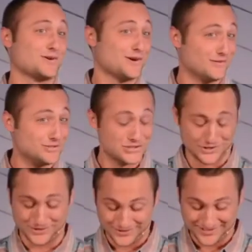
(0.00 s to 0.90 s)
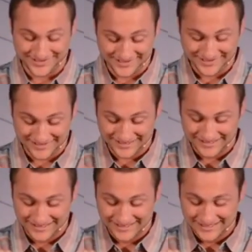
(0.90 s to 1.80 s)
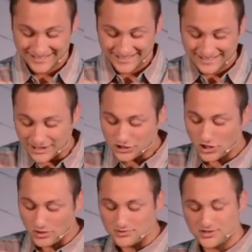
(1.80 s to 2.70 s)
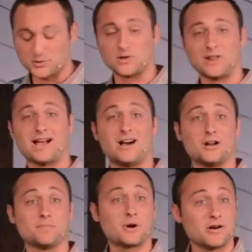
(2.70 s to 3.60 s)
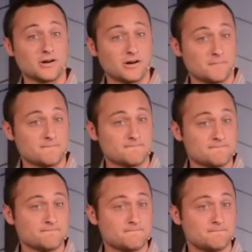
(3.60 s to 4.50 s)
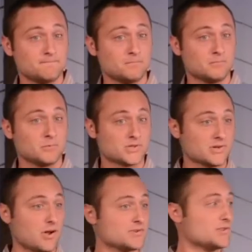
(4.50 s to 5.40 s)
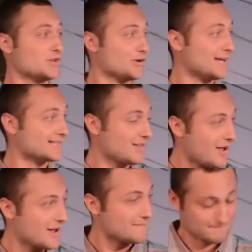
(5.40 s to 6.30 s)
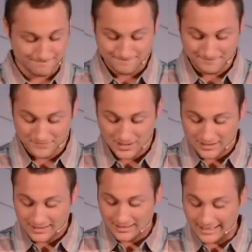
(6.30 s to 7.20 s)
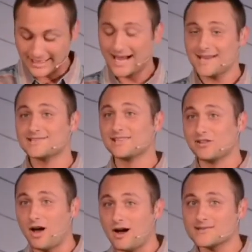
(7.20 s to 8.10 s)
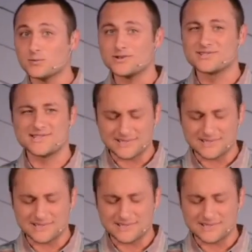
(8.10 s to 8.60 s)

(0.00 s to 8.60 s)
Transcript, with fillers: of the Jews. He chose to rely on Pur, which is also known as Lot. And casting lots was this